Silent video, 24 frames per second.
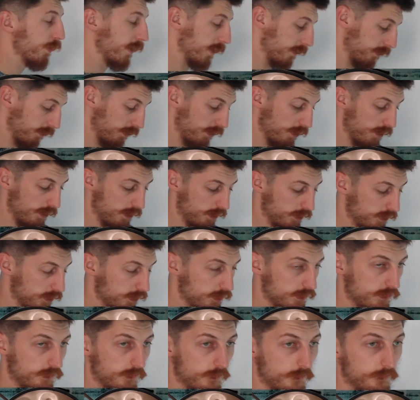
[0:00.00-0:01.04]
beats long,
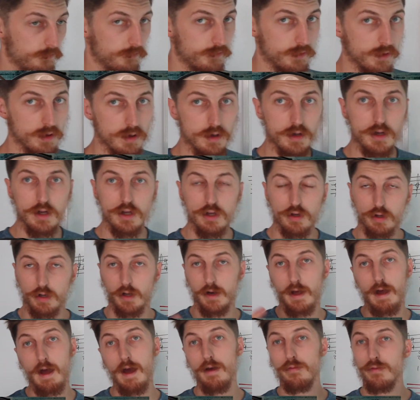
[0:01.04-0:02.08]
you're
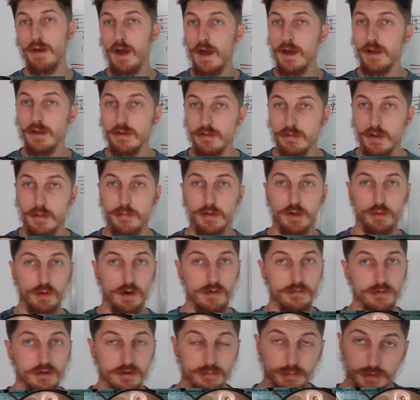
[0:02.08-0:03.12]
going to have 8
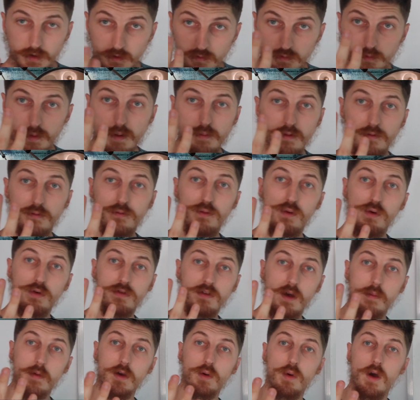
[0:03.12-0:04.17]
semiquavers. Because remember, 4
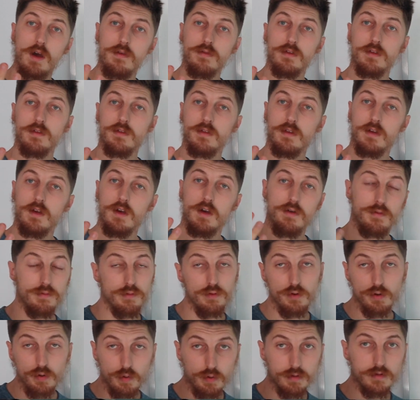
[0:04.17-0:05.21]
semiquavers,
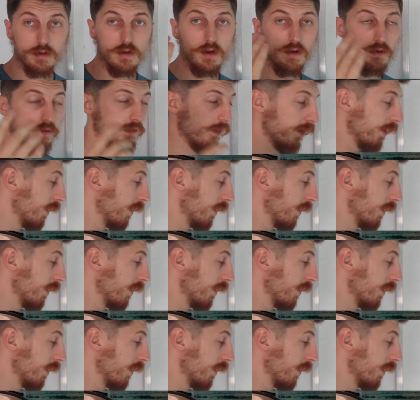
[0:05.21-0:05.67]
4 quarter notes